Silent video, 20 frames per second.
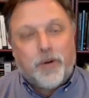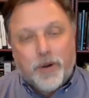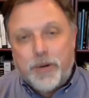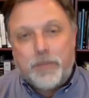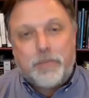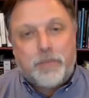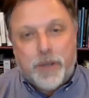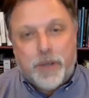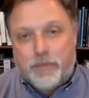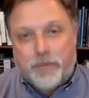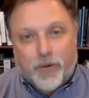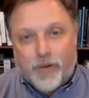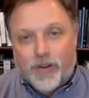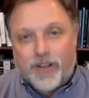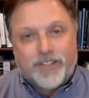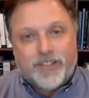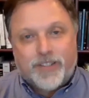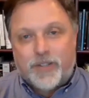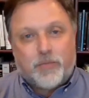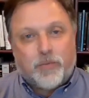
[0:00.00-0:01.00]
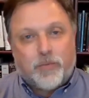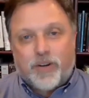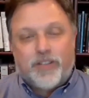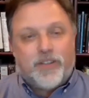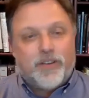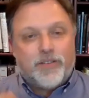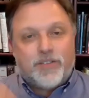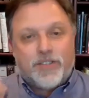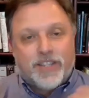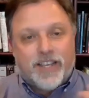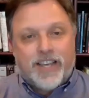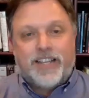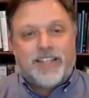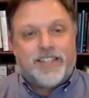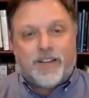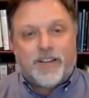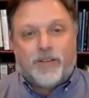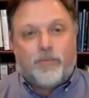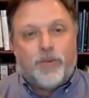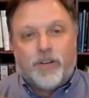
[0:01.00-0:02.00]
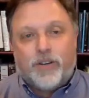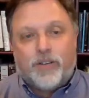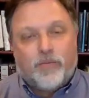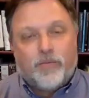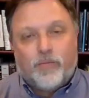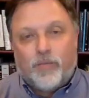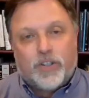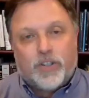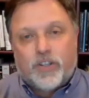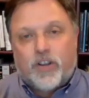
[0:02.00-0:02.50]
because it's one of those things that we're